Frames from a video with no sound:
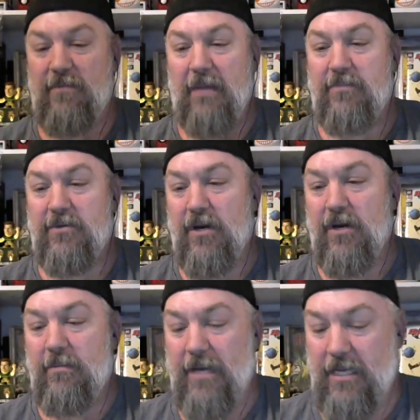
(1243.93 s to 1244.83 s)
I'll
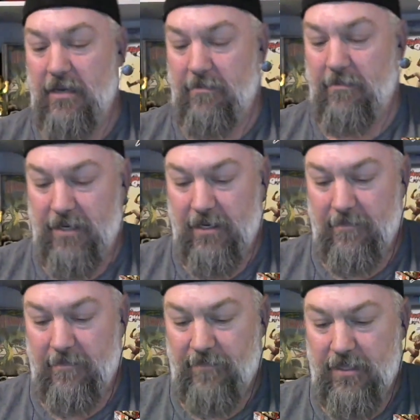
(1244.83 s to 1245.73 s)
probably pick up
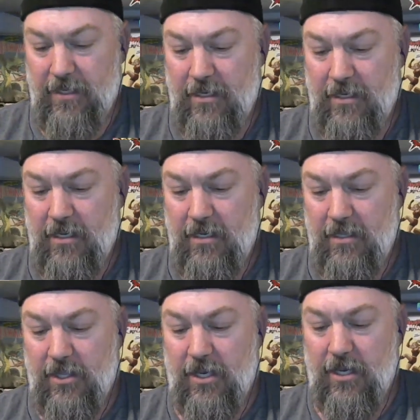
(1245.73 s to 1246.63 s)
at
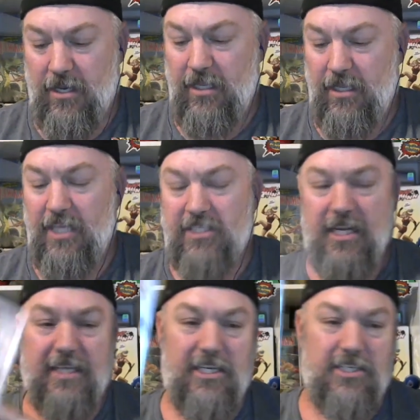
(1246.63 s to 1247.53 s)
least
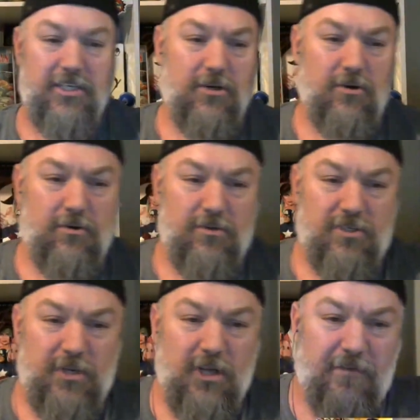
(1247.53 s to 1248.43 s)
the next issue.
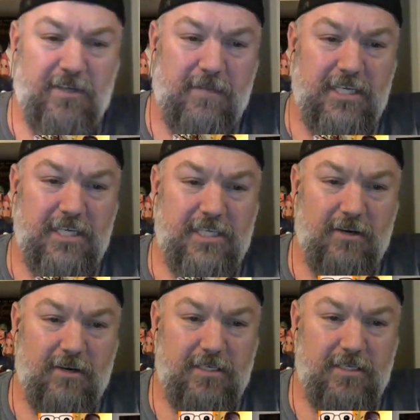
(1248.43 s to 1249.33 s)
Do we know if it's a
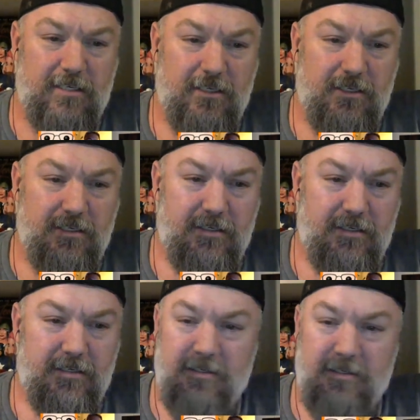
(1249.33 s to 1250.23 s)
miniseries?
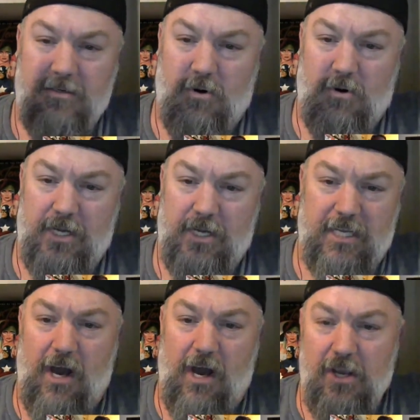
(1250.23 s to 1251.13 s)
Or is
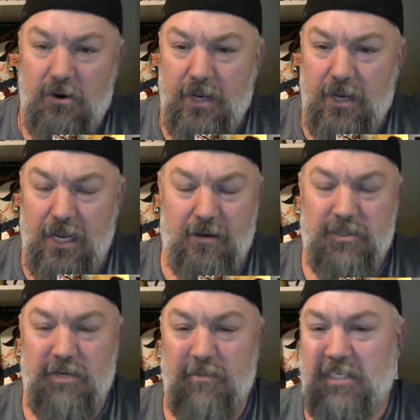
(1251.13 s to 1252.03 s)
it ongoing?
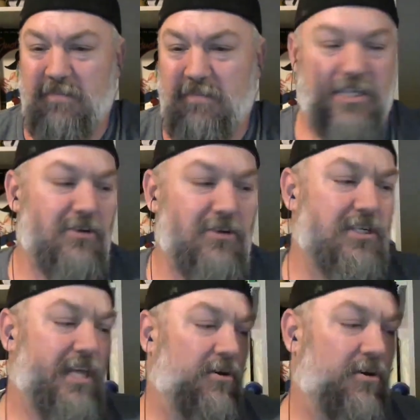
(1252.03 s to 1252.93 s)
I'm assuming it's a miniseries
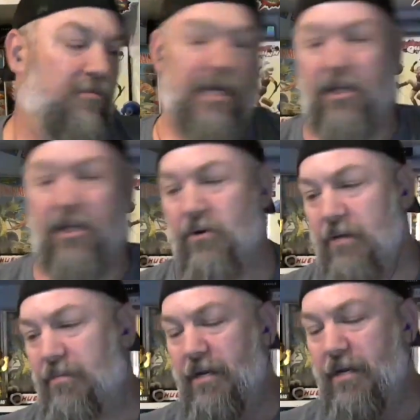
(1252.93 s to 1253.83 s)
just like Old Man
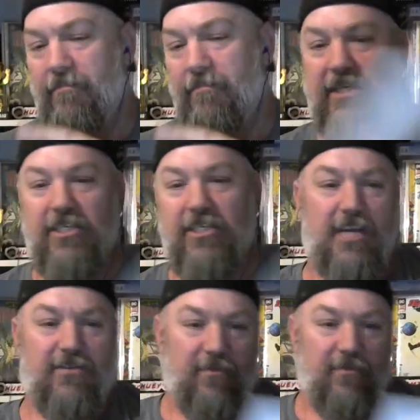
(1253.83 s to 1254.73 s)
Logan, but it's a stash for me.